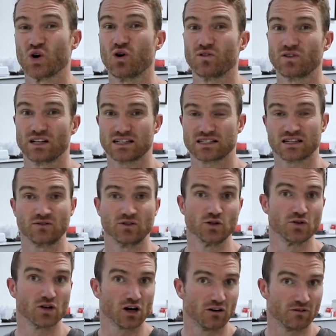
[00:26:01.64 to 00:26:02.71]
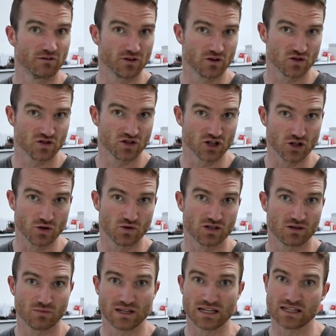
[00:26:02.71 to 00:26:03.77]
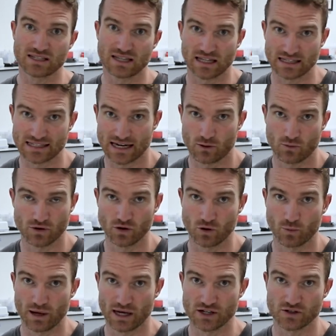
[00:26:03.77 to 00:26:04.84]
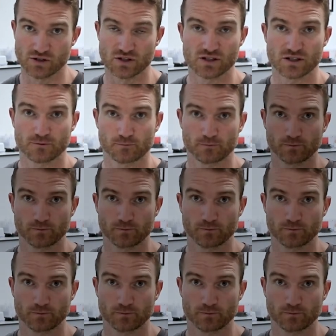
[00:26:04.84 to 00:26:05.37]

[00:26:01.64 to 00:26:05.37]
hopefully that's given you the confidence to use some of these things out with your patients.